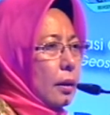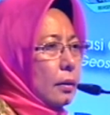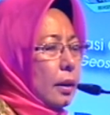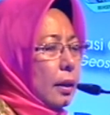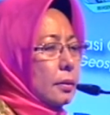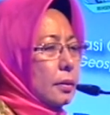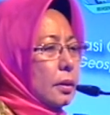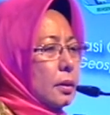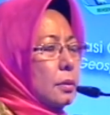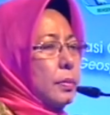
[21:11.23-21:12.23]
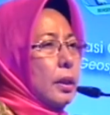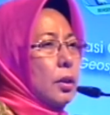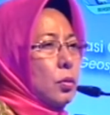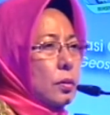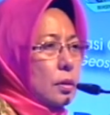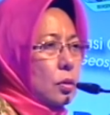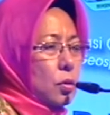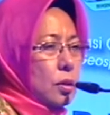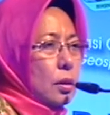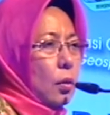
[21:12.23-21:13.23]
that it is being
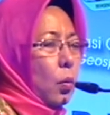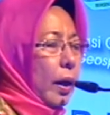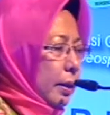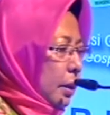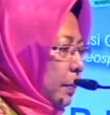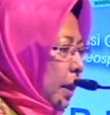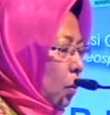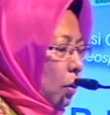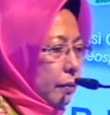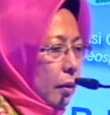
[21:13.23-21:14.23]
used widely by our